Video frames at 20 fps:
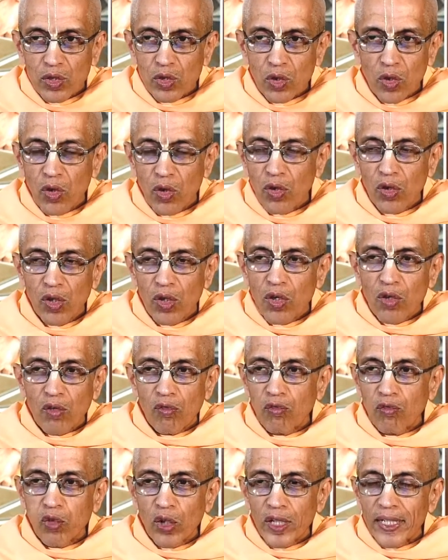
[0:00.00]
so
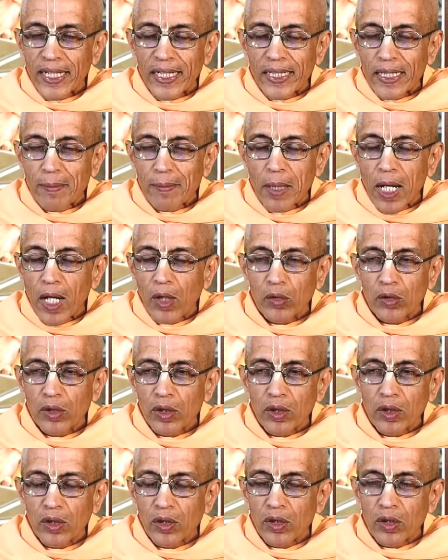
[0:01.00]
forget
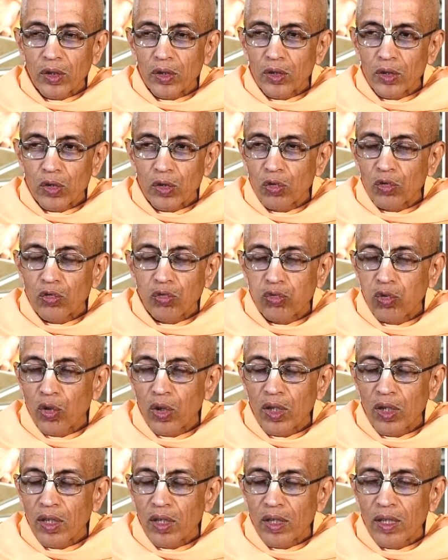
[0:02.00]
about
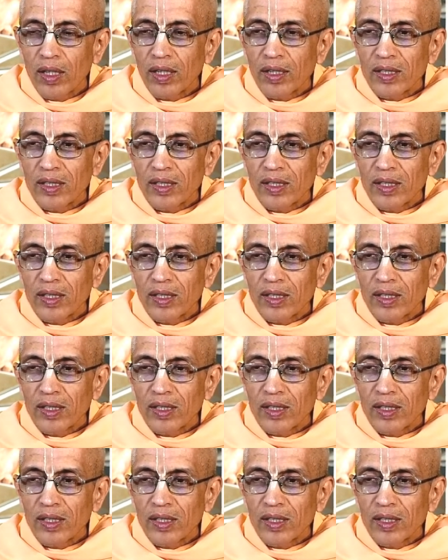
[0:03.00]
youthful